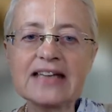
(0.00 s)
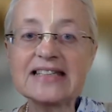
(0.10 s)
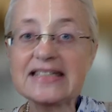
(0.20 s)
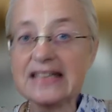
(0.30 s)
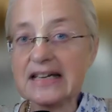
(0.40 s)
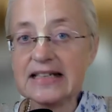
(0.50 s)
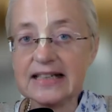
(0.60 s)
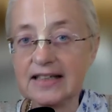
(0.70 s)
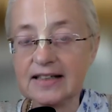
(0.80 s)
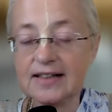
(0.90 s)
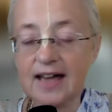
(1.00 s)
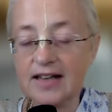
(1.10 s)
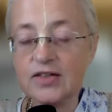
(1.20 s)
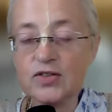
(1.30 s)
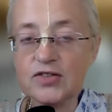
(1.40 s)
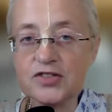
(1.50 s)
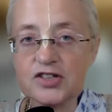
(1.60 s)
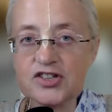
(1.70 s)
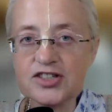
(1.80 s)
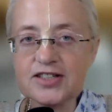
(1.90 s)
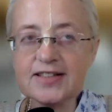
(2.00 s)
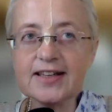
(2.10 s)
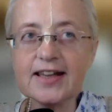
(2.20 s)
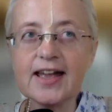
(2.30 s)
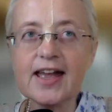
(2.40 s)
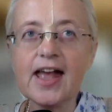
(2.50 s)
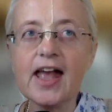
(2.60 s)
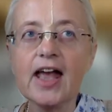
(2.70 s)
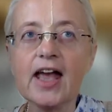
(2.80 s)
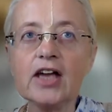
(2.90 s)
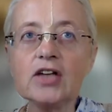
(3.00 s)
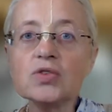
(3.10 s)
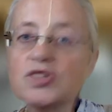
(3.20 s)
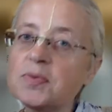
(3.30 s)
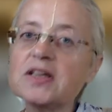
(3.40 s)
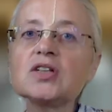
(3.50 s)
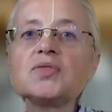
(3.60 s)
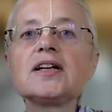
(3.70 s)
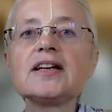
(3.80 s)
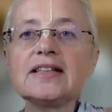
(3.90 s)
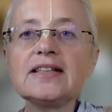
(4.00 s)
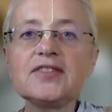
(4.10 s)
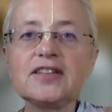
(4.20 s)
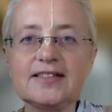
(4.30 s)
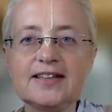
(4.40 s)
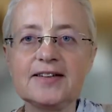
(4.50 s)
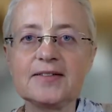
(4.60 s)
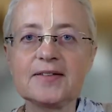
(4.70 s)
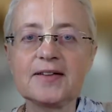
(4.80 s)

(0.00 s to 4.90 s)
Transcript: studying at the university into spiritual activity.